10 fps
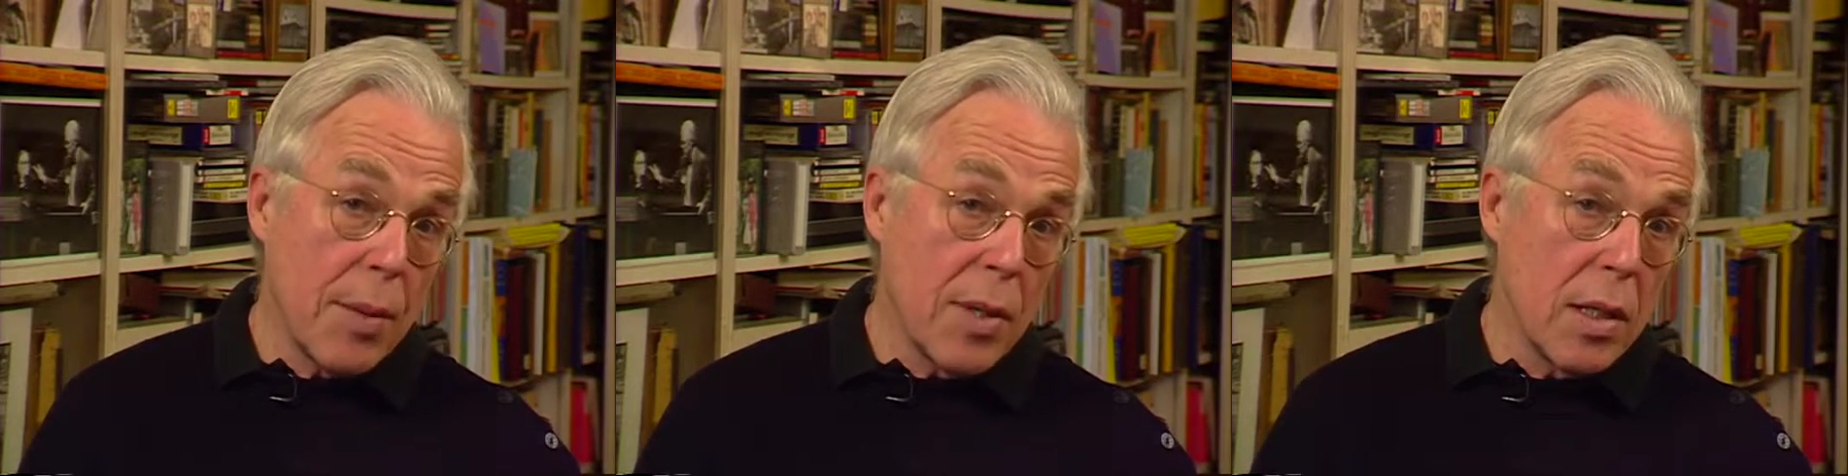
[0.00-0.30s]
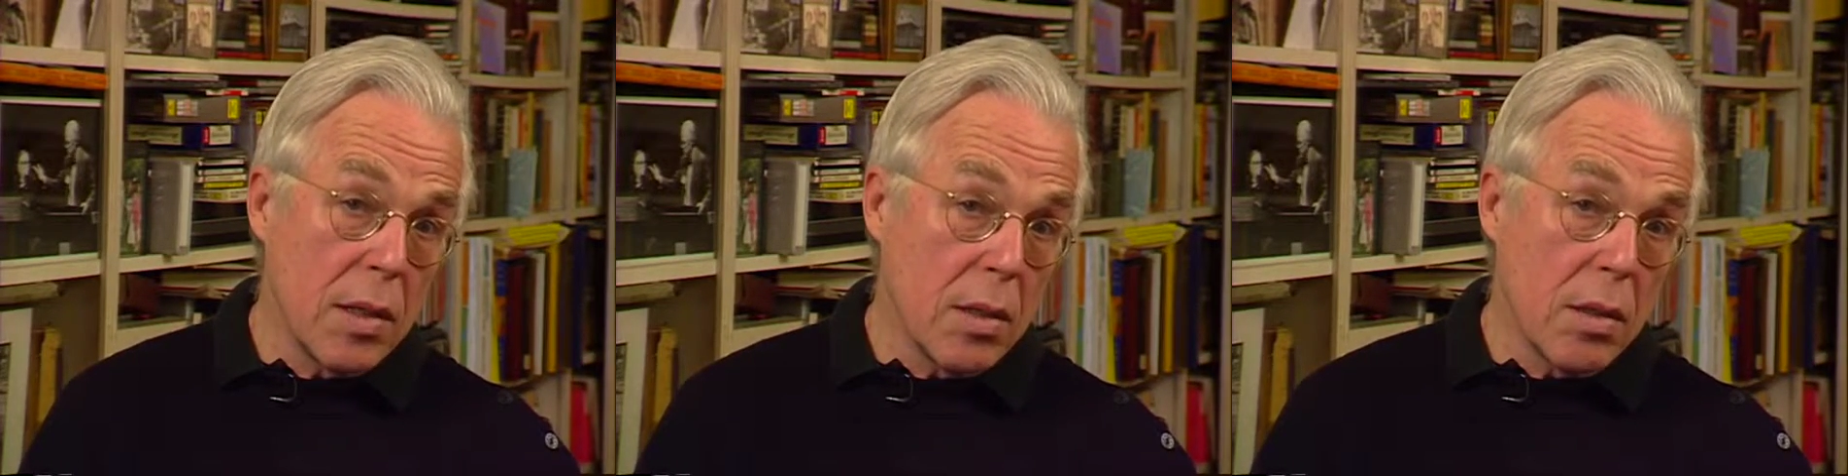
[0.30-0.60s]
I
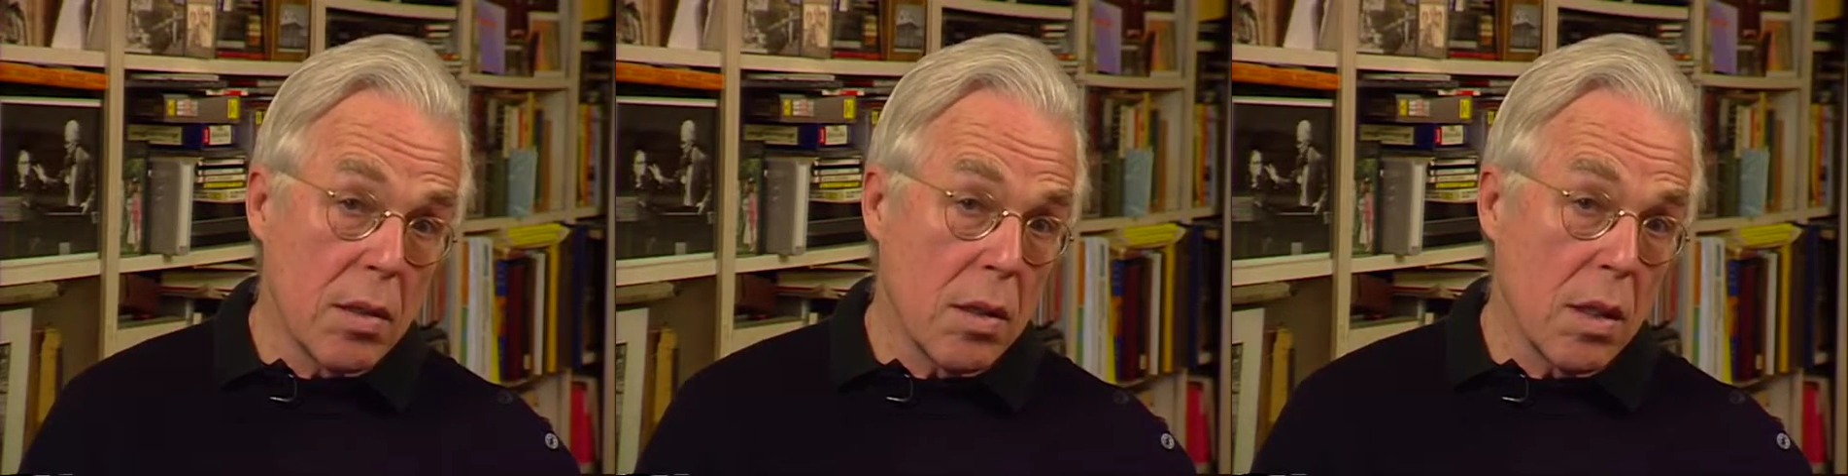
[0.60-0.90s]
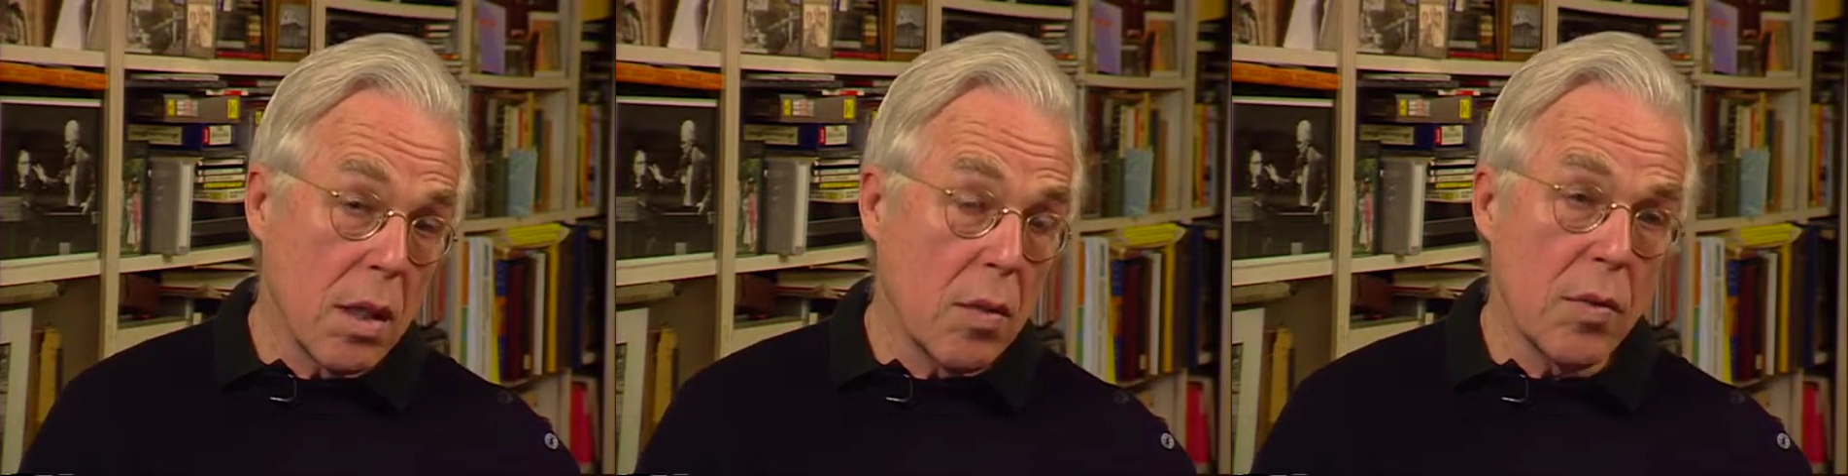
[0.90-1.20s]
mean,
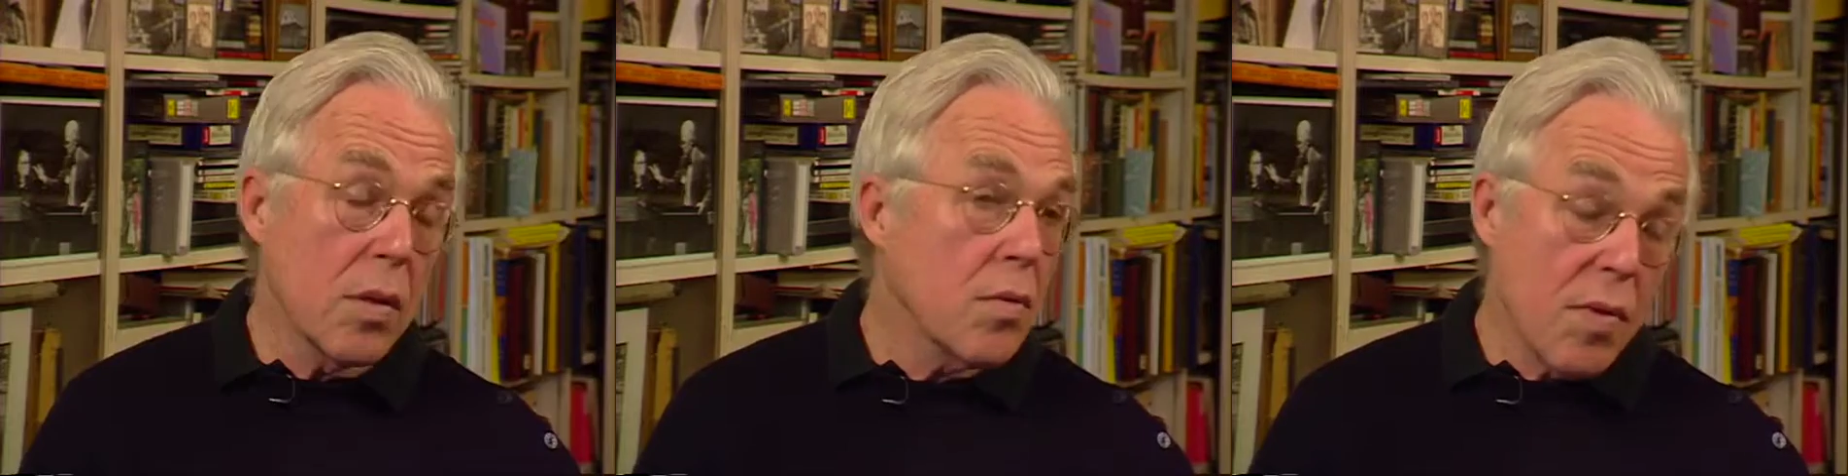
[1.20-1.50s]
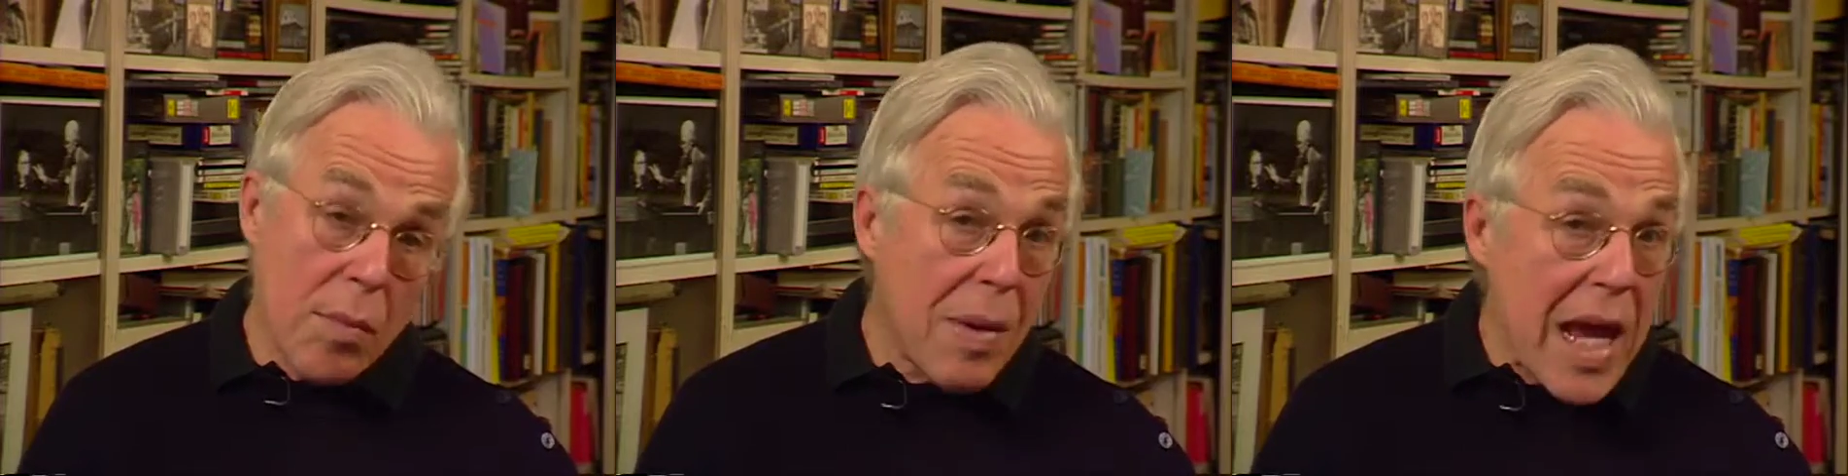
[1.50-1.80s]
it was
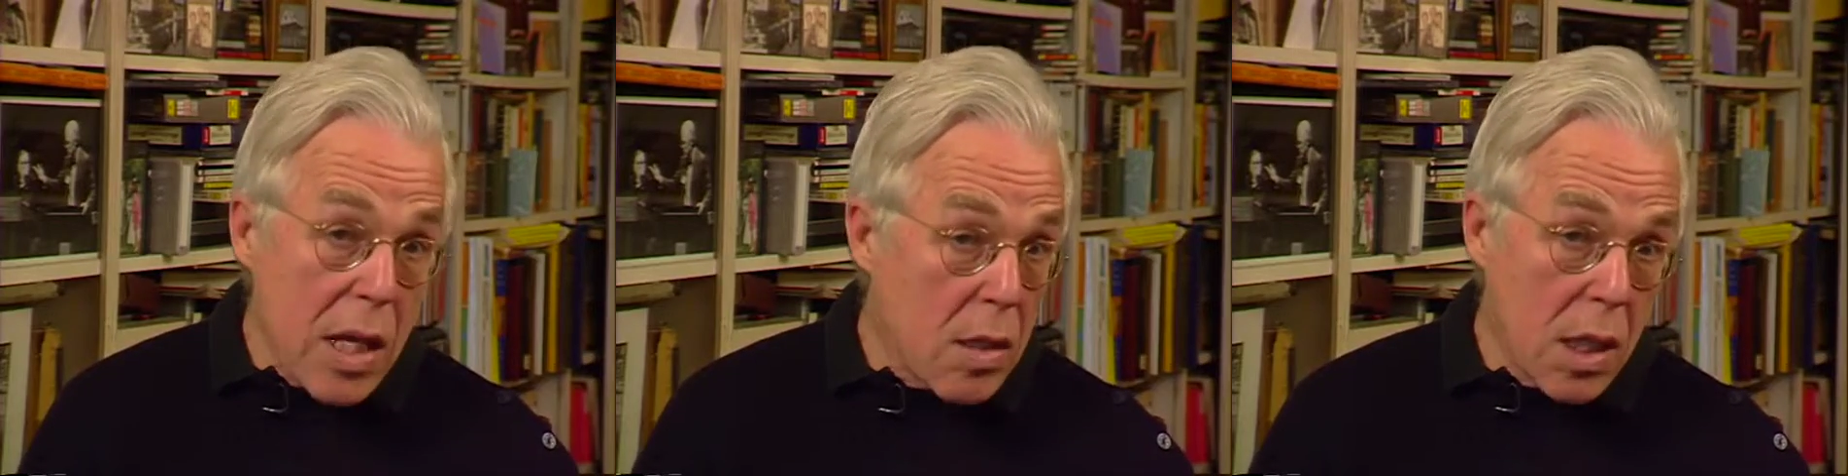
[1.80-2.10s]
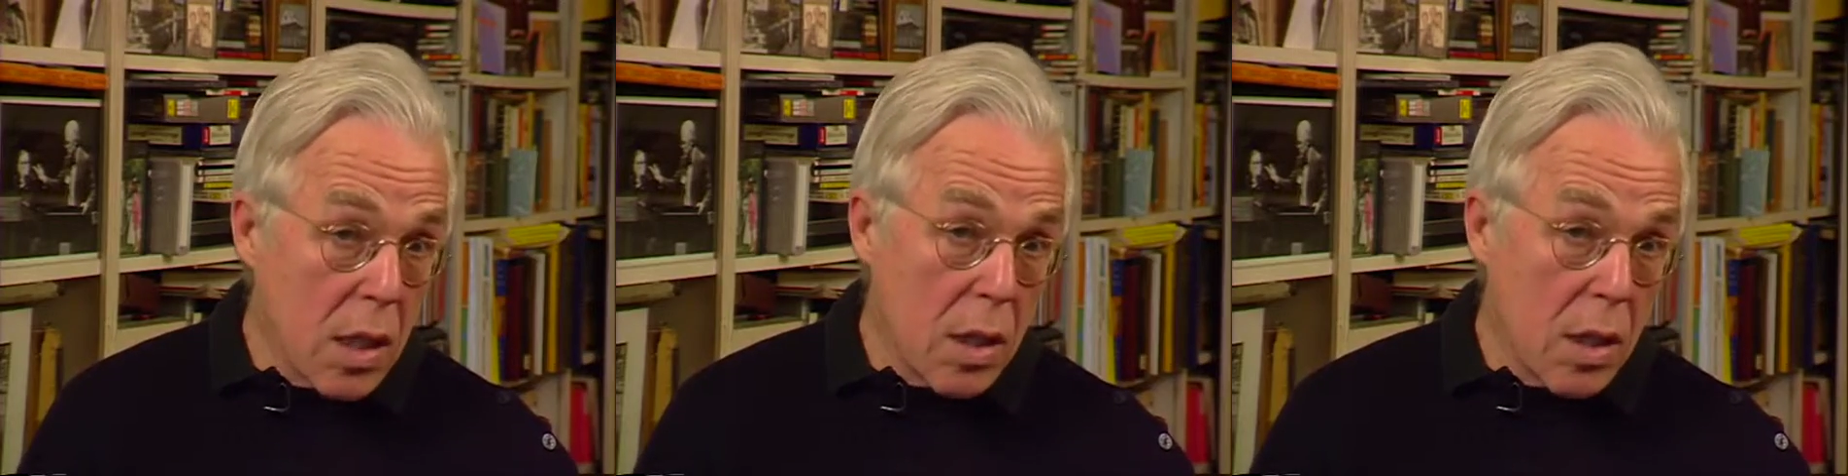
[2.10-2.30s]
amazing,